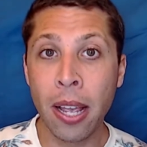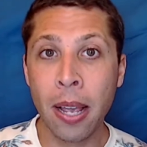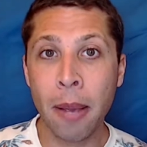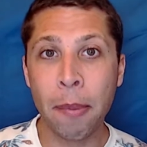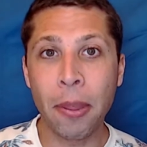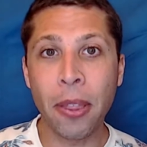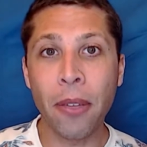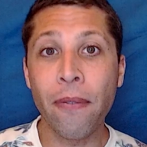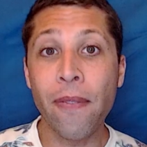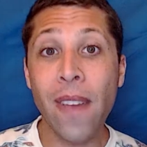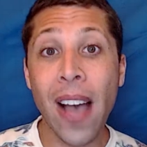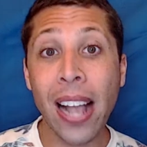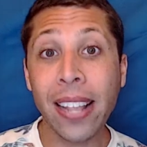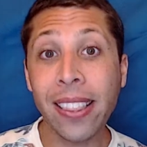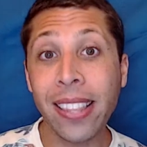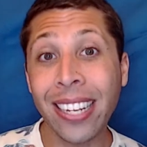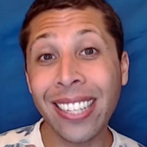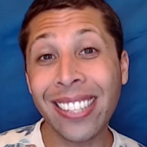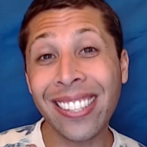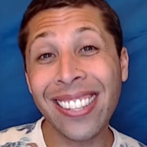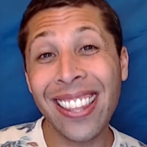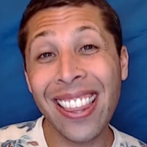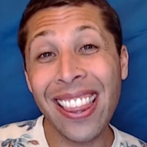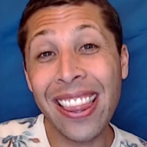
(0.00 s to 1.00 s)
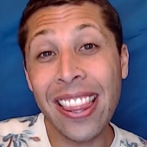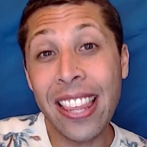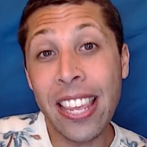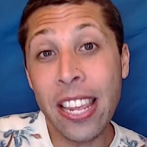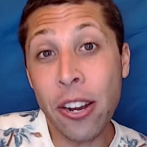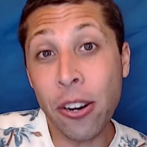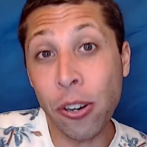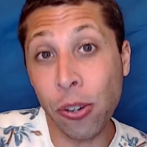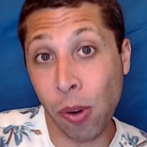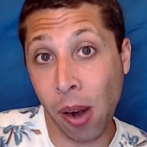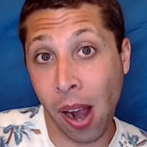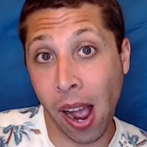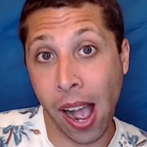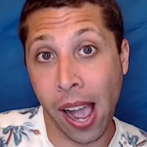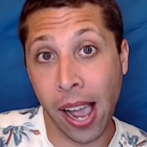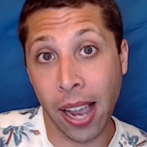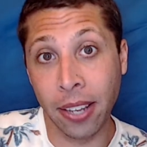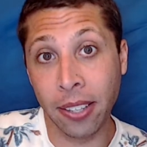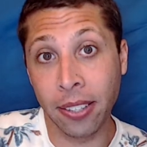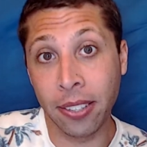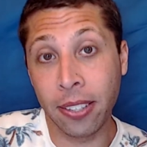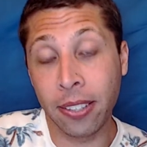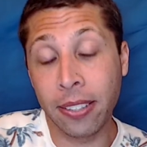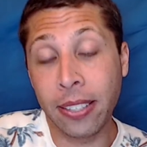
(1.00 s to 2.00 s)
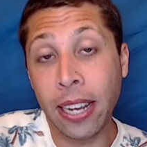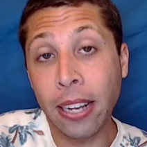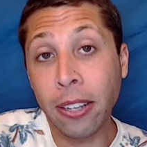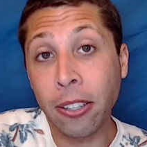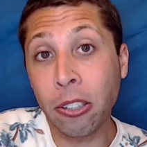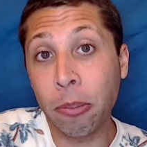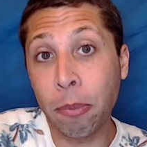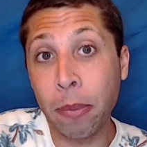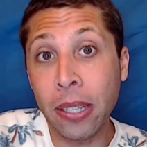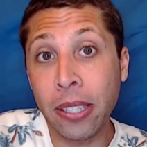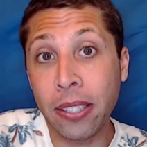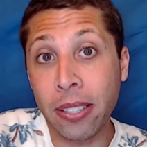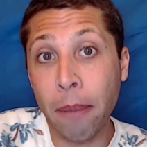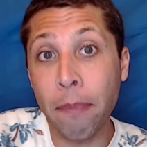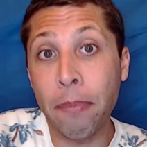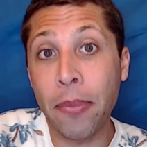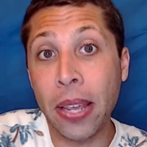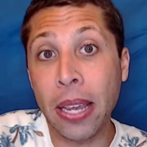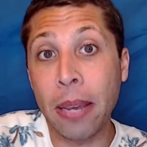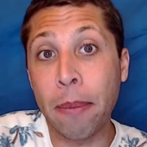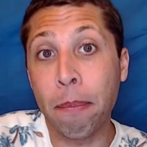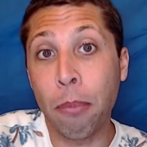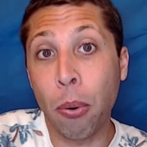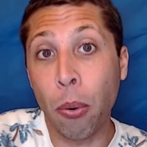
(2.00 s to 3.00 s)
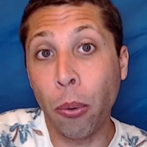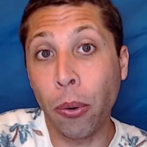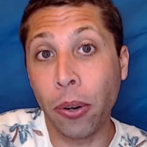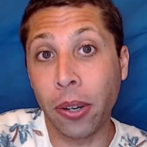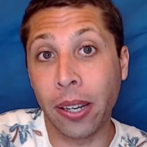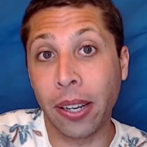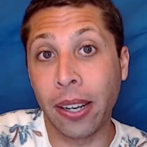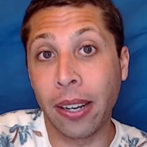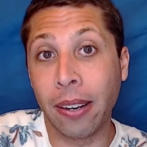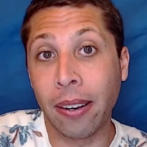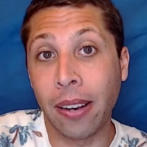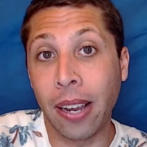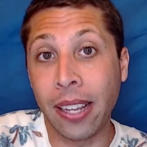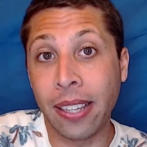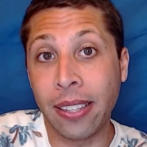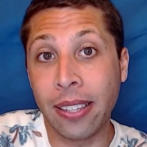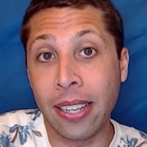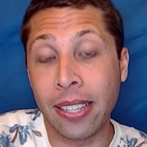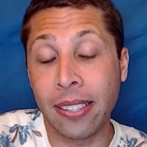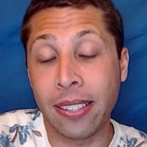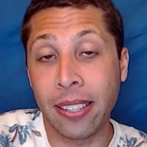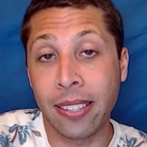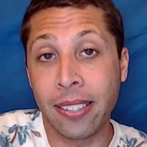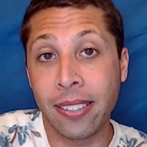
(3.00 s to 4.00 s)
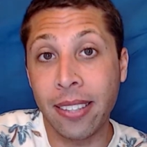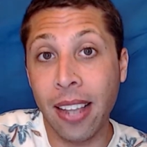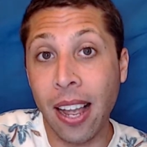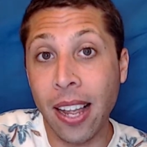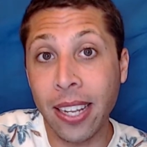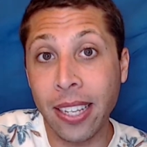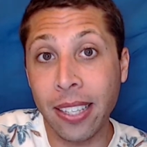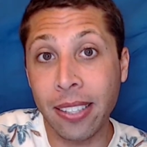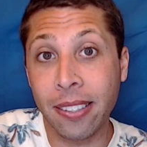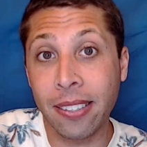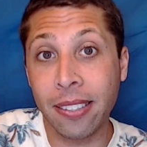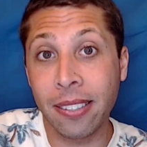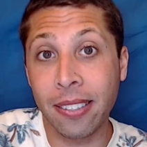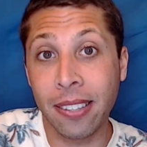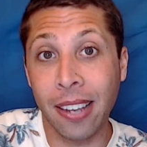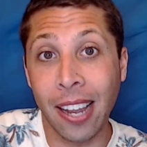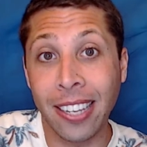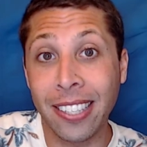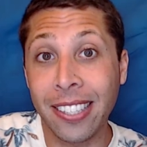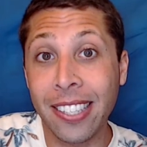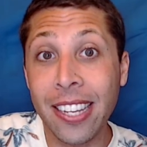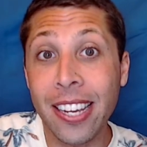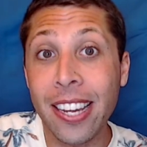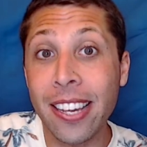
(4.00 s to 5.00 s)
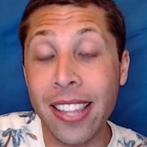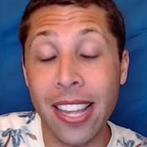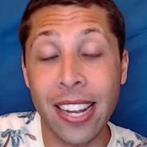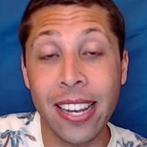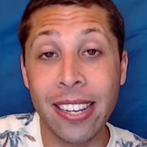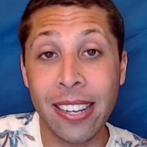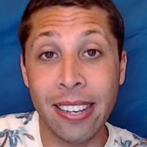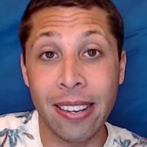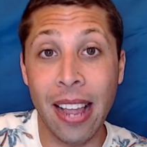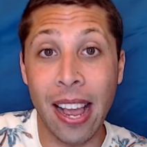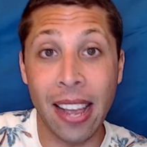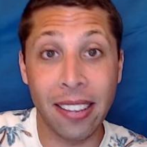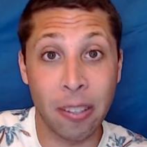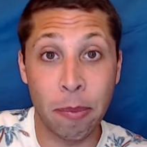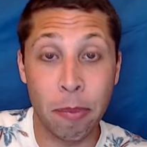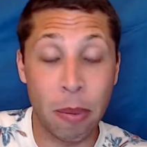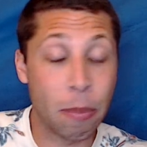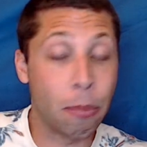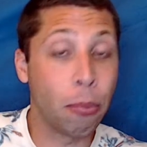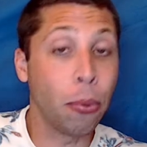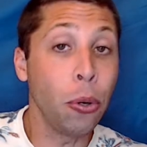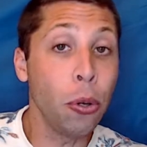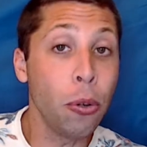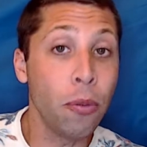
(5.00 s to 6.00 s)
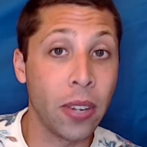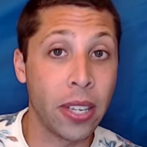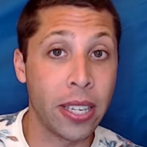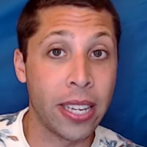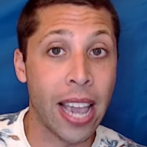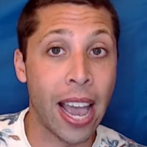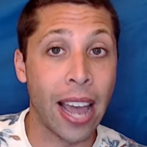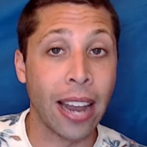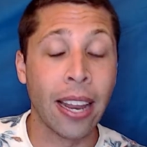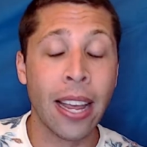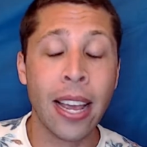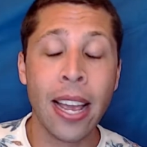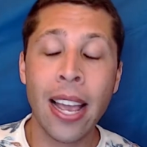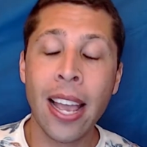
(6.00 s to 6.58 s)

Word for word: But the fact that it's theorized tells me something important. It's, it's a science idea that hasn't been proven yet.